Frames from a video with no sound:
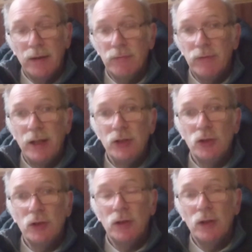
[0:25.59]

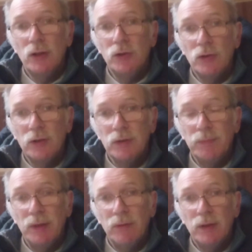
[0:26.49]
inflation during this
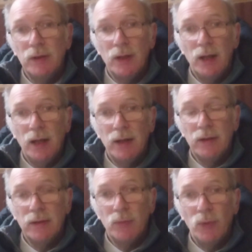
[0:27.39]
period
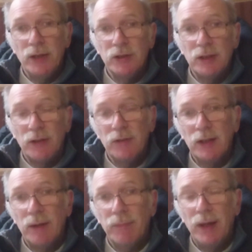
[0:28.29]
and wages hadn't
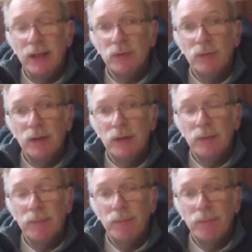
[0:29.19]
kept pace with it.